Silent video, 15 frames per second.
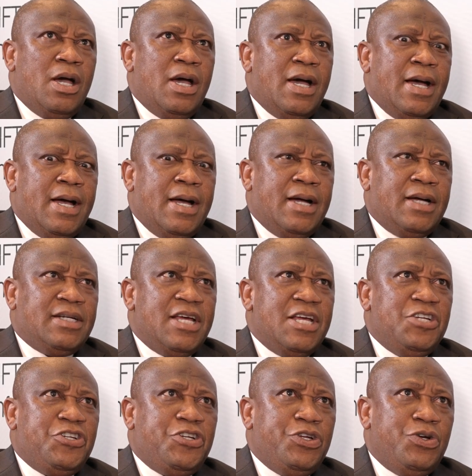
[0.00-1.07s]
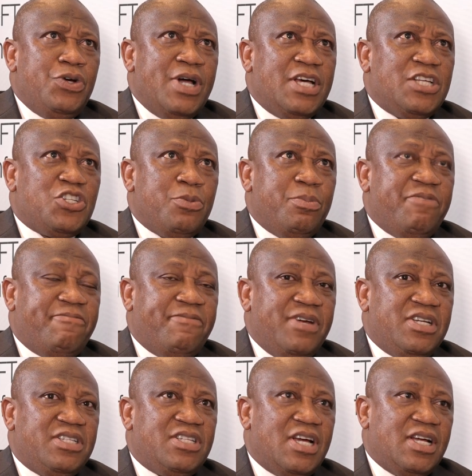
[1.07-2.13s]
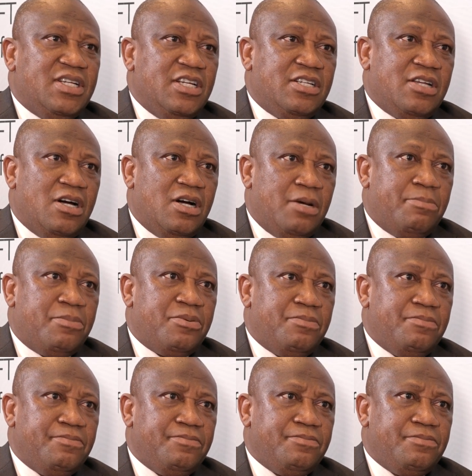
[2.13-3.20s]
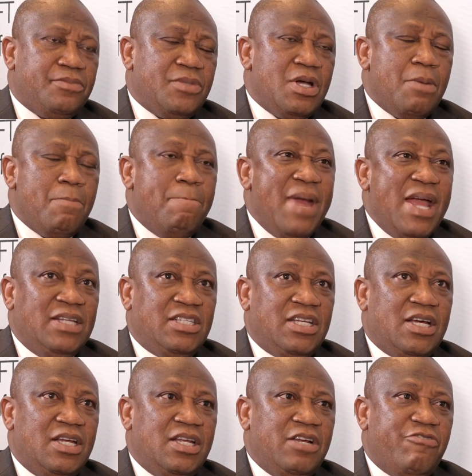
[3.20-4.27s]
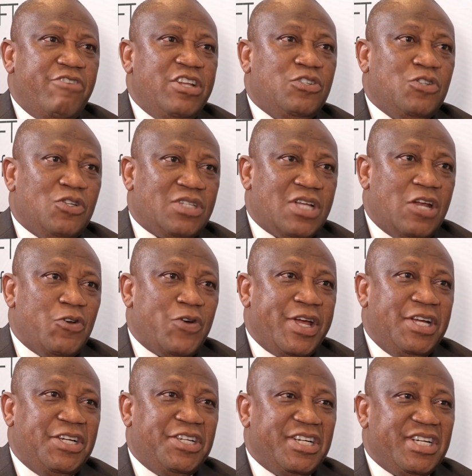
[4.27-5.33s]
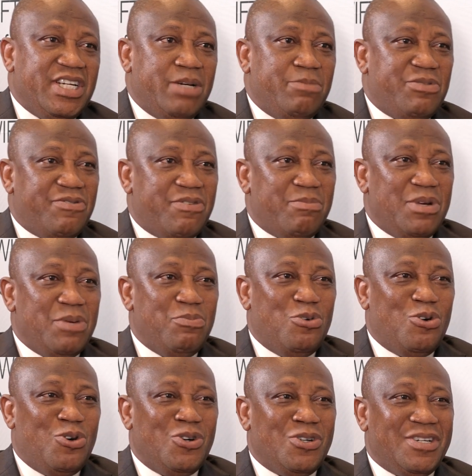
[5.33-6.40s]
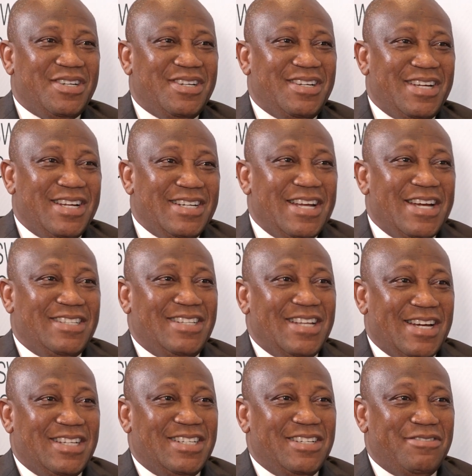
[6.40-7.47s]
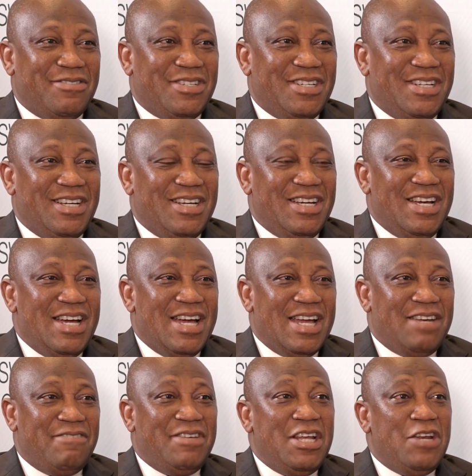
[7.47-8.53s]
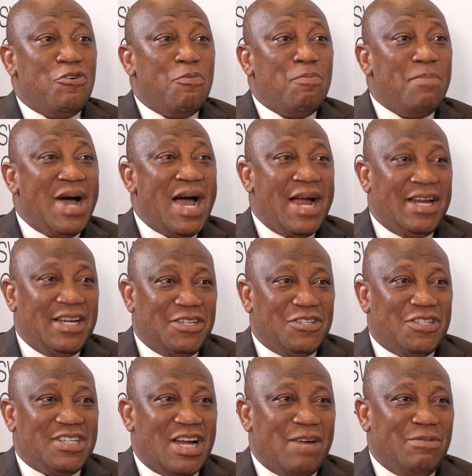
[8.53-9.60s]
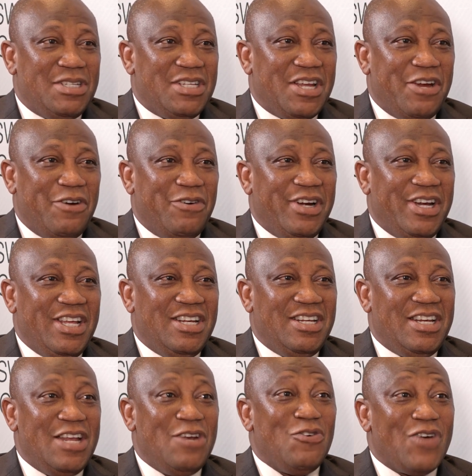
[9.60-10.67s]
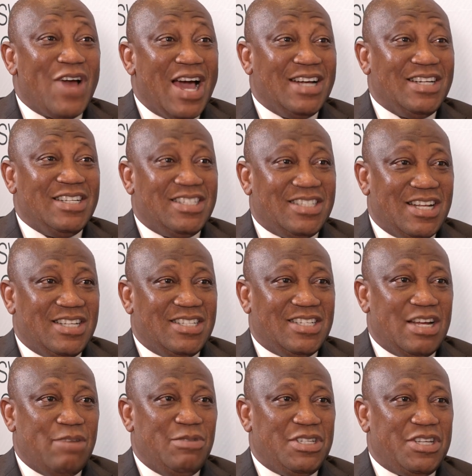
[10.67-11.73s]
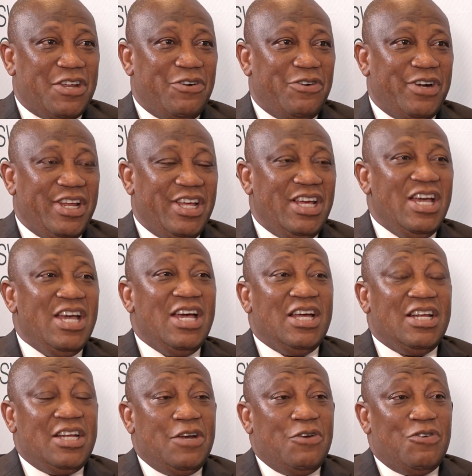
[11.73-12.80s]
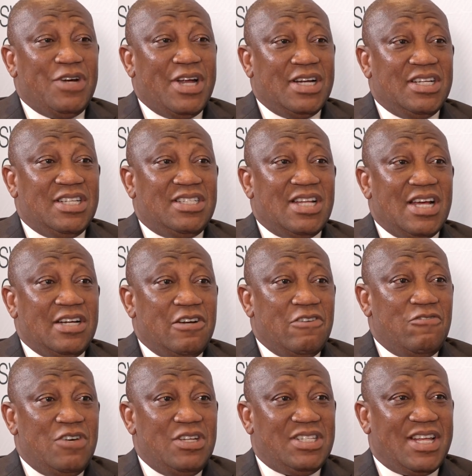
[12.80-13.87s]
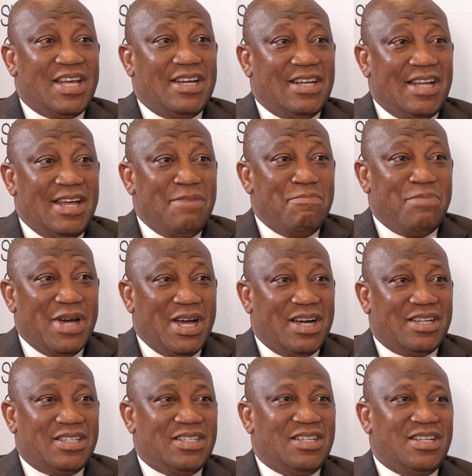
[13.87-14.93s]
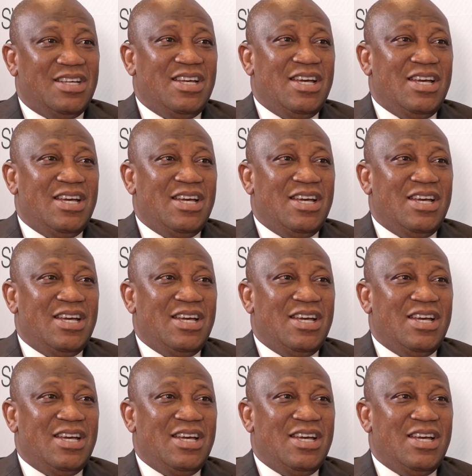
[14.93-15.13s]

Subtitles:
The issue has to be fixed at the top. Basically, resource allocation comes from the board and the executives. And if they don't buy into cybersecurity, they don't understand cybersecurity, they don't understand the risk and the impacts,